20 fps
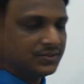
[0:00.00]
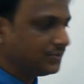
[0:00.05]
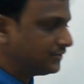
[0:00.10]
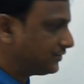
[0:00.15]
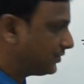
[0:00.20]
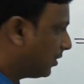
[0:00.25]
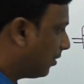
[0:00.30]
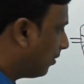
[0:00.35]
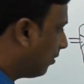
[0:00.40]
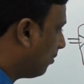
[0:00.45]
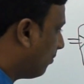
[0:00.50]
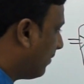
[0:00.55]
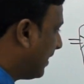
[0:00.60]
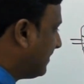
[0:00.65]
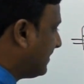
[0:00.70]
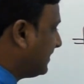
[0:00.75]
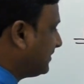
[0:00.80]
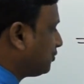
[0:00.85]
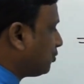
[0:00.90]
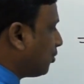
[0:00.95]
So
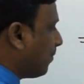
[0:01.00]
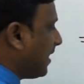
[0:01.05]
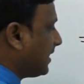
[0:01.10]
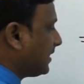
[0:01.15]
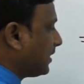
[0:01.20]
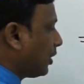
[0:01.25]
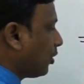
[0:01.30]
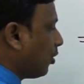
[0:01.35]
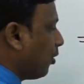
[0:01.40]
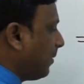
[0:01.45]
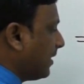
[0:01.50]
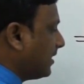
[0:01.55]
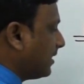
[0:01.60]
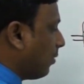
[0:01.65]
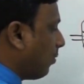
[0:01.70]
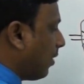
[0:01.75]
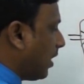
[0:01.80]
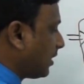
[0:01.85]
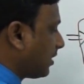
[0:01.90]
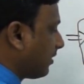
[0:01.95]
when these stomata are open,
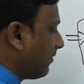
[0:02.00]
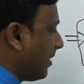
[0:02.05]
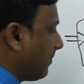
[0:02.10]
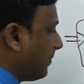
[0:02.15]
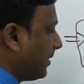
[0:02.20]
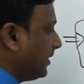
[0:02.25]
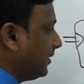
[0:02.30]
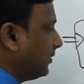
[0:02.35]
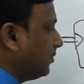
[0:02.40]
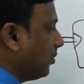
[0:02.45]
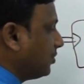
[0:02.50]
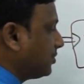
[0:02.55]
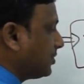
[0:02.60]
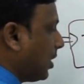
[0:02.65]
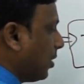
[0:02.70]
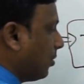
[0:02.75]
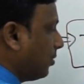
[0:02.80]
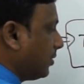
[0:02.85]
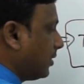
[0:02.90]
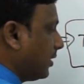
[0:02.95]
the water vapor, it goes
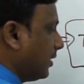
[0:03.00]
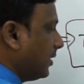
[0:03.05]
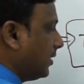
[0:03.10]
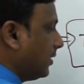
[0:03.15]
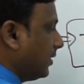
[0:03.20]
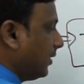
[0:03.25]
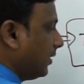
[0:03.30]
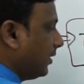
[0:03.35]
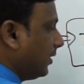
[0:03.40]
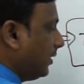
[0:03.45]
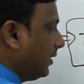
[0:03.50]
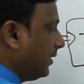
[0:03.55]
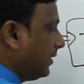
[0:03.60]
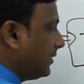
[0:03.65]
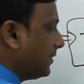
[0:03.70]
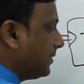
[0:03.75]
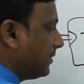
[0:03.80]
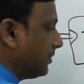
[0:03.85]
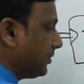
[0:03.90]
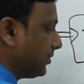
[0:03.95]
out.
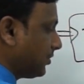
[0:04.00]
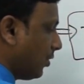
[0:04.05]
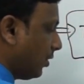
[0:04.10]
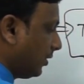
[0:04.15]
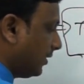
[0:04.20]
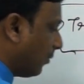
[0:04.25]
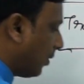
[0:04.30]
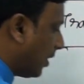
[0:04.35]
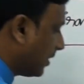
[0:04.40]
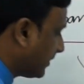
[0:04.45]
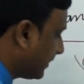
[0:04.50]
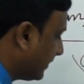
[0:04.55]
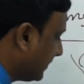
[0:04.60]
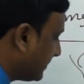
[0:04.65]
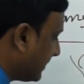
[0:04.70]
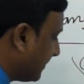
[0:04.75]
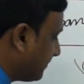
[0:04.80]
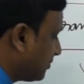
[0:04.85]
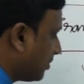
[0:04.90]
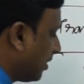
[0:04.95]
So the water
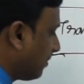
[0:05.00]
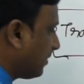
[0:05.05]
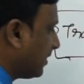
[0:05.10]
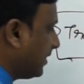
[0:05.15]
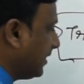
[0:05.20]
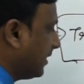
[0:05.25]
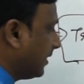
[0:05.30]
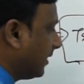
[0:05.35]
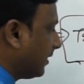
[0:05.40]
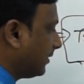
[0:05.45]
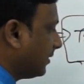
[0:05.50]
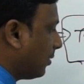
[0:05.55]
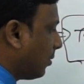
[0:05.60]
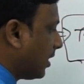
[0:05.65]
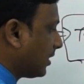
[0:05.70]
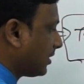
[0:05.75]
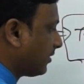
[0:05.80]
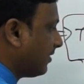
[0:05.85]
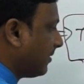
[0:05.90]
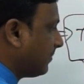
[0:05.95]
is absorbed here, the
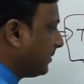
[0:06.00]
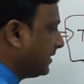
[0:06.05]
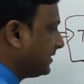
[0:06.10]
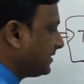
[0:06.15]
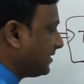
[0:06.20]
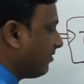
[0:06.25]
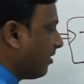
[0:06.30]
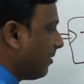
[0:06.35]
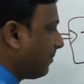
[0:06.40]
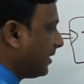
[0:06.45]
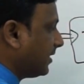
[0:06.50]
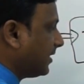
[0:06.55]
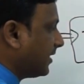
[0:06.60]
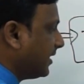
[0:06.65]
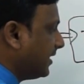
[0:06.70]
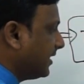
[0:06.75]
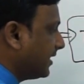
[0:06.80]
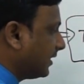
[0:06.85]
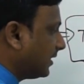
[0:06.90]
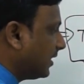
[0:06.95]
water vapor is
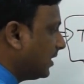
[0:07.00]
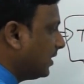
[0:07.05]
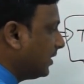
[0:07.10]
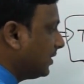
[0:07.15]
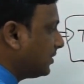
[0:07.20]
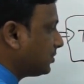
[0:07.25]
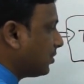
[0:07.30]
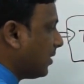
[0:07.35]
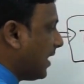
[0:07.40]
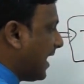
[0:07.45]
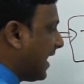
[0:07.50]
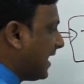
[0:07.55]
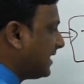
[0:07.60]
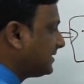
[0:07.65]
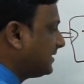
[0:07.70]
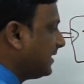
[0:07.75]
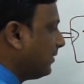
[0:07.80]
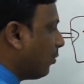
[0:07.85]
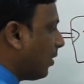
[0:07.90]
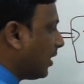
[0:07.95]
evaporated here. So
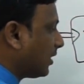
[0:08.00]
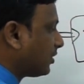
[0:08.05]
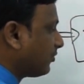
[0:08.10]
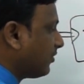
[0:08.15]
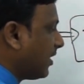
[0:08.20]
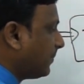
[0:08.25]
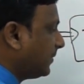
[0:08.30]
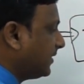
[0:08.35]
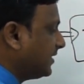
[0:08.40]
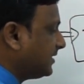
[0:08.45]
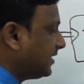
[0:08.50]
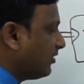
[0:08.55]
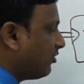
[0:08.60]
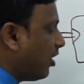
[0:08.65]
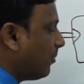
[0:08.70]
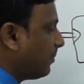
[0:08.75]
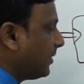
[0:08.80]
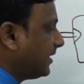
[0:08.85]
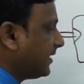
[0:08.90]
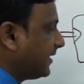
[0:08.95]
as the water vapor is
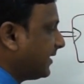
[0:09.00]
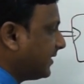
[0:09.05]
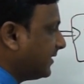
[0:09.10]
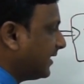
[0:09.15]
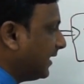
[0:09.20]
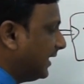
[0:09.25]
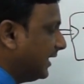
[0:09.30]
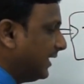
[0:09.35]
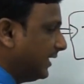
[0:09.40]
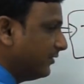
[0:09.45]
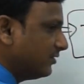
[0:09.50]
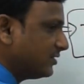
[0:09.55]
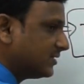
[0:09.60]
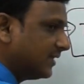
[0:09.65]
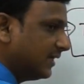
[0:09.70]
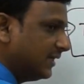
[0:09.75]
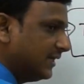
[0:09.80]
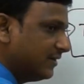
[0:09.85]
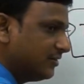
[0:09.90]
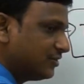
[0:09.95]
evaporated in the leaves,
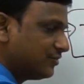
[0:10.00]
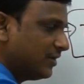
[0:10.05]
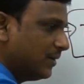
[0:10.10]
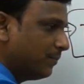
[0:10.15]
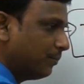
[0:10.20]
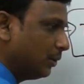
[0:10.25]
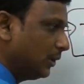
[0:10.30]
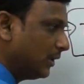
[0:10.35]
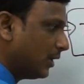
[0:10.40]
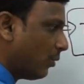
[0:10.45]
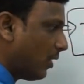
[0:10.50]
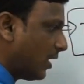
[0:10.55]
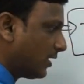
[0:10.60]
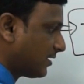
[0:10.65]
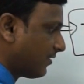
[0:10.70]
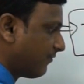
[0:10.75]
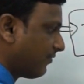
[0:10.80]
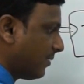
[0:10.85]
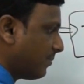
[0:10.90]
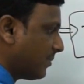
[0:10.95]
the leaves will pull the
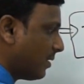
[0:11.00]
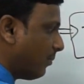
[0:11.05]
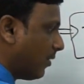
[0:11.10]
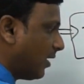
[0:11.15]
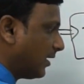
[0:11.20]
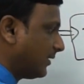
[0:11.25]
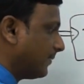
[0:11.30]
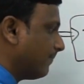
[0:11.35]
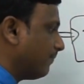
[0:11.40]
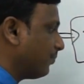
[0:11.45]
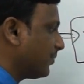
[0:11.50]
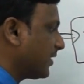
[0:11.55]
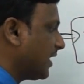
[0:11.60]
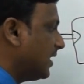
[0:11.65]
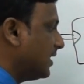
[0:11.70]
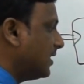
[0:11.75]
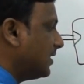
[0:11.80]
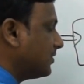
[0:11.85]
water from the bottom.